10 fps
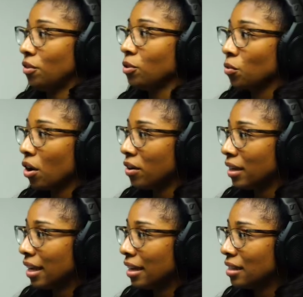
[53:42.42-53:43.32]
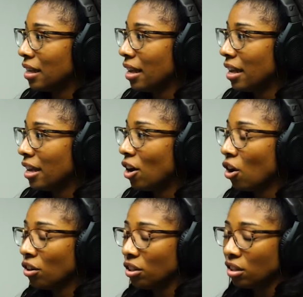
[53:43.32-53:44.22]
were our days. And
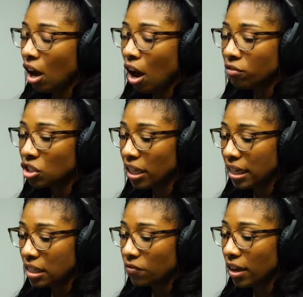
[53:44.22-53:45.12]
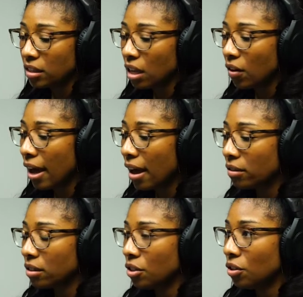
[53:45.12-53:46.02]
on the off chance, if I saw a
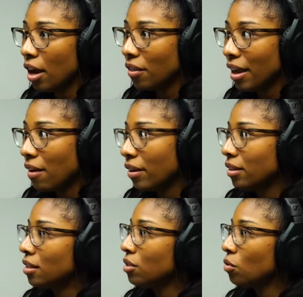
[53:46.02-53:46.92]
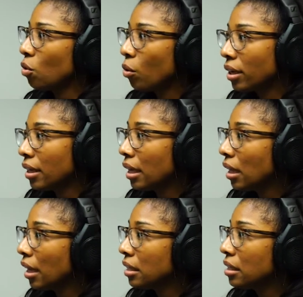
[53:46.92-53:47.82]
house, and you know how they have like these little quick
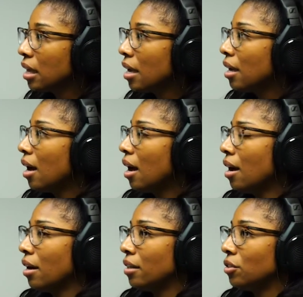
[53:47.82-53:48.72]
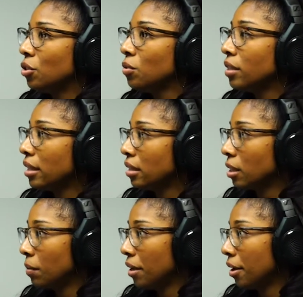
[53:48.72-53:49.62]
deadlines, Tuesday, 6
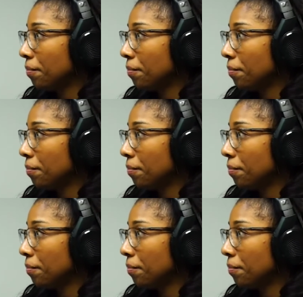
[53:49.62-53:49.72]
p.m.